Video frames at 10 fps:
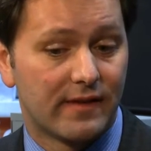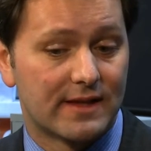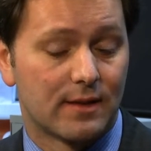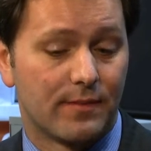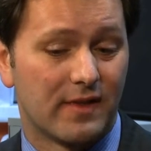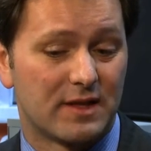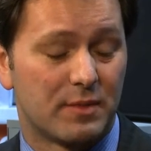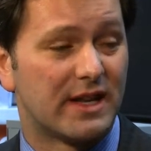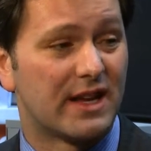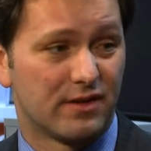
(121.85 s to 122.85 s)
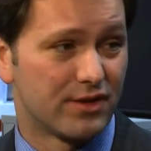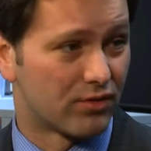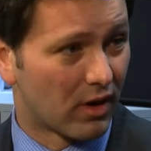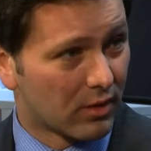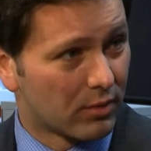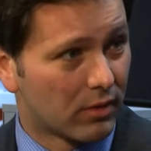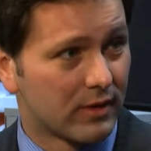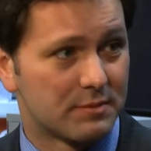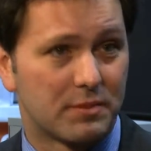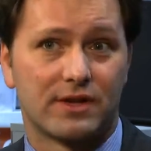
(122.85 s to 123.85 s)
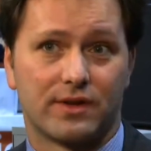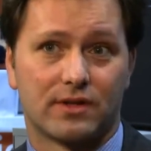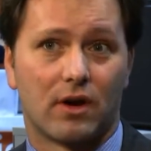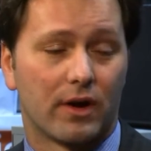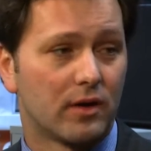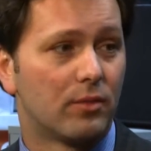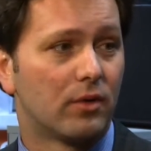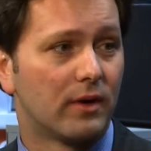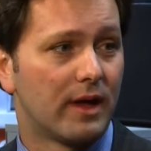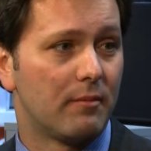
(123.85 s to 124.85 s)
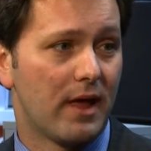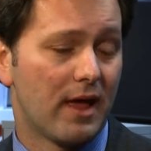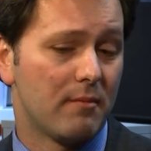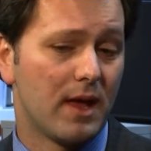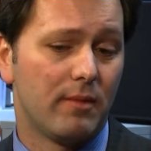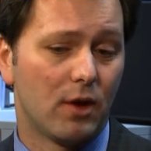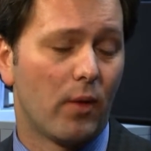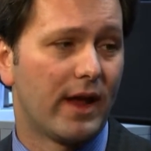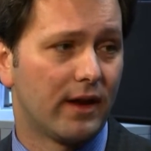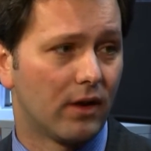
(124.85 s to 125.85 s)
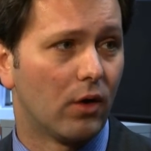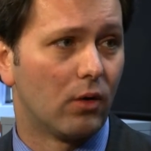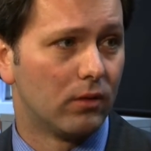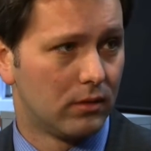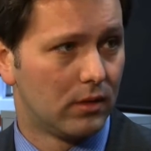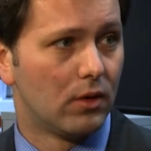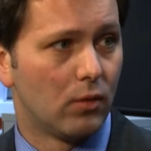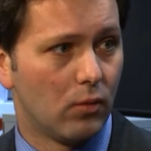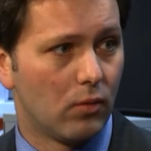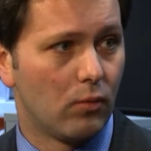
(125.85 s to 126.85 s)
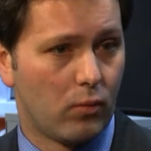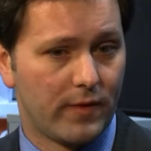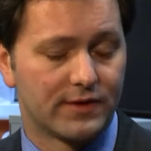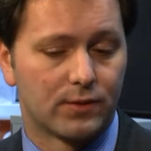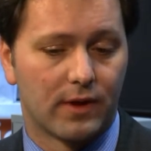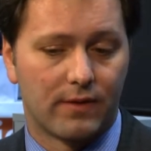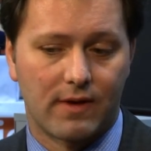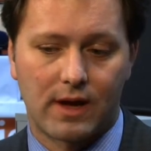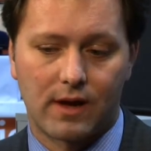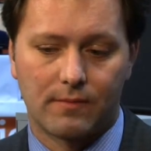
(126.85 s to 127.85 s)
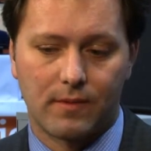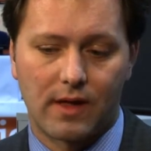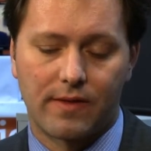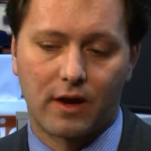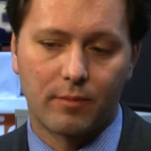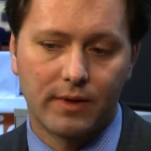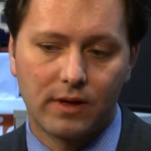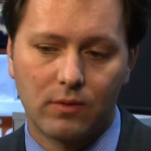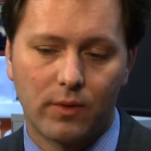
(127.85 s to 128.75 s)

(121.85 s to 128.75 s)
That's something that's potentially druggable, it's potentially targetable, and, and maybe a way to go with this sort of uh, a therapy.